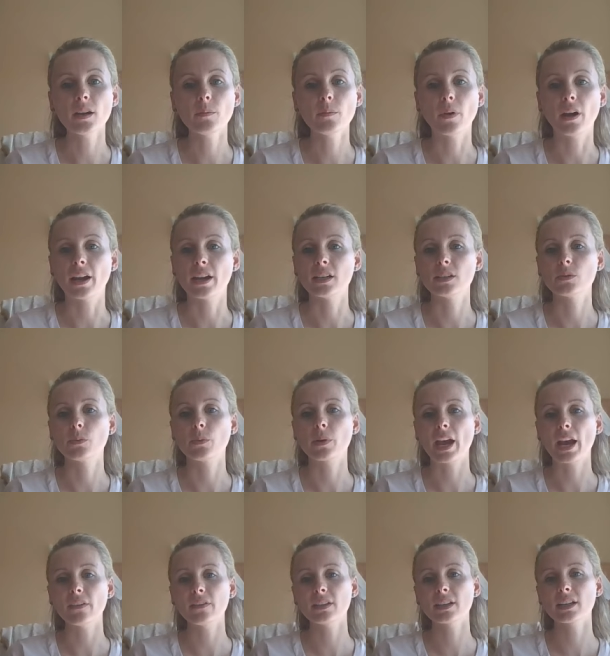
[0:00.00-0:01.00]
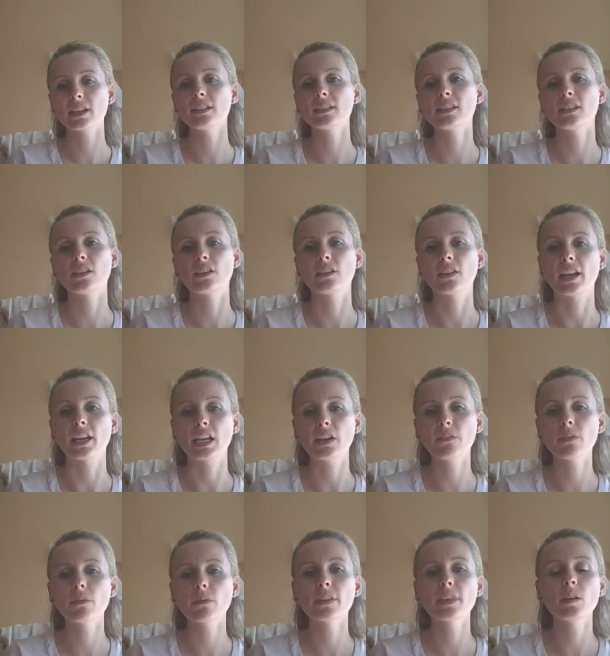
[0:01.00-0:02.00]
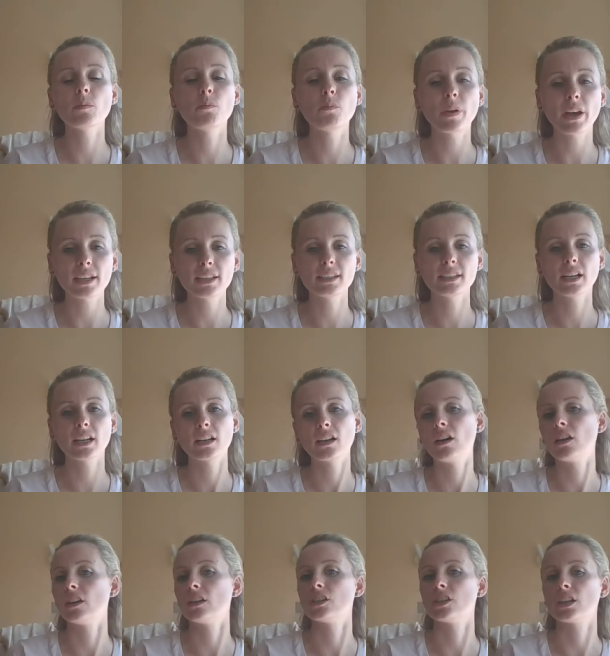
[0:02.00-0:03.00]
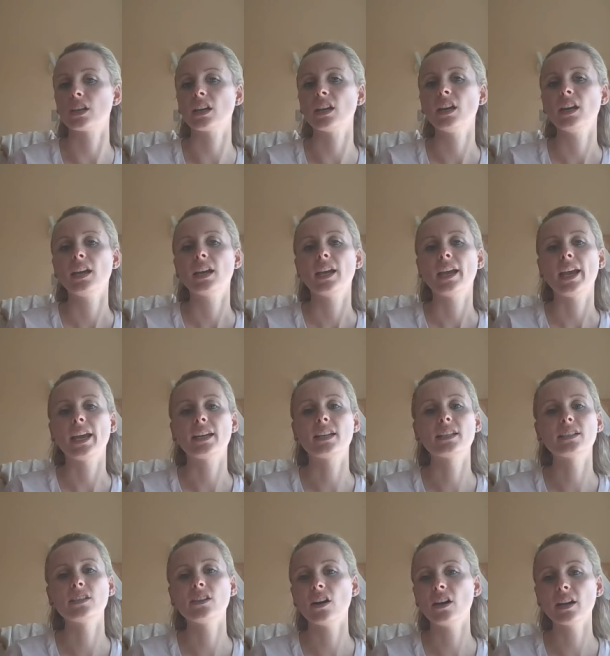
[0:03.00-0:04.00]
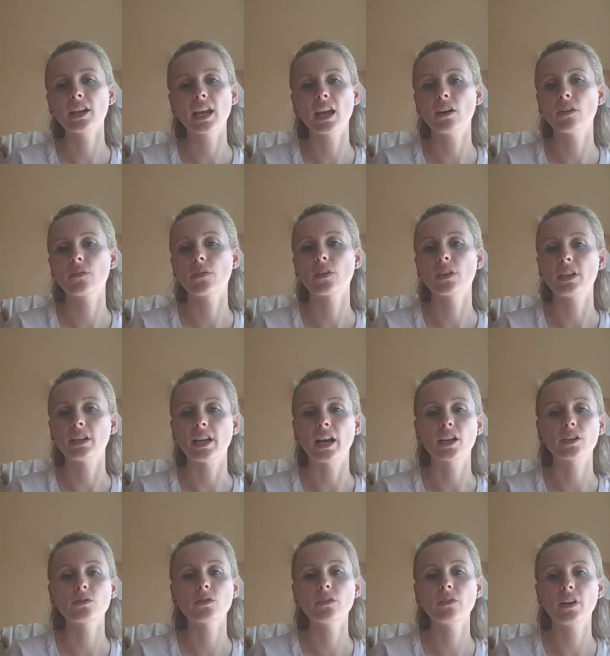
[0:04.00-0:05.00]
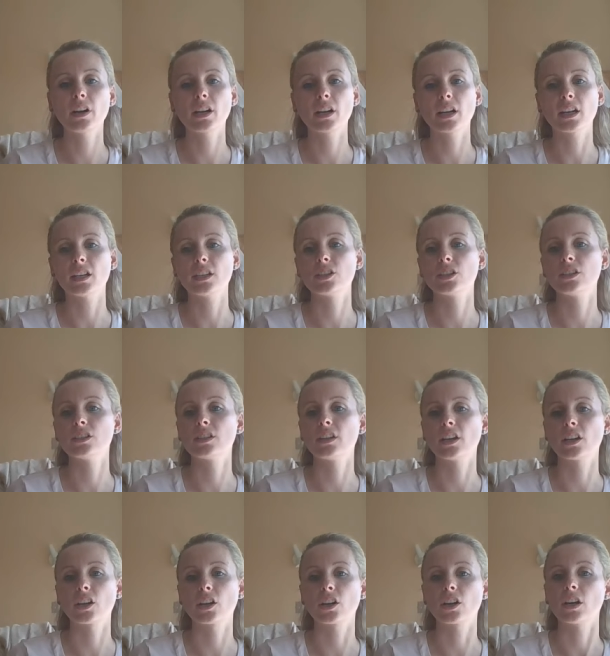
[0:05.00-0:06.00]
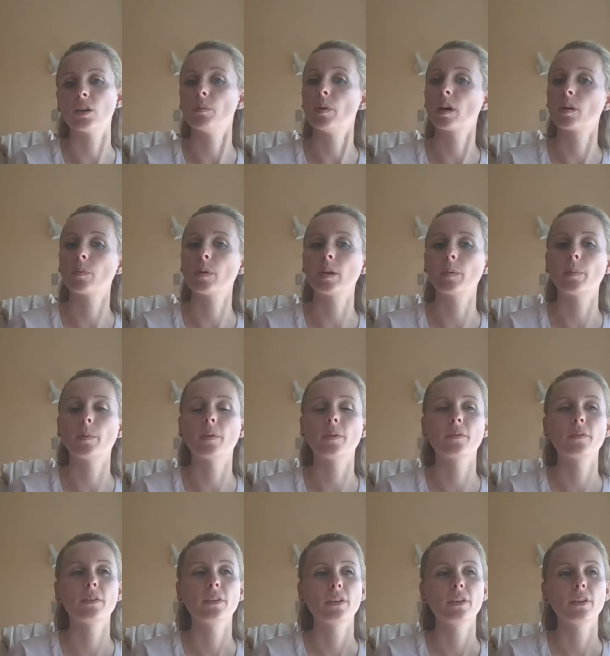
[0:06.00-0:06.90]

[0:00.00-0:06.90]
in mind, we have to consider that even with the best technology, it does not account for the natural variations that occur among people.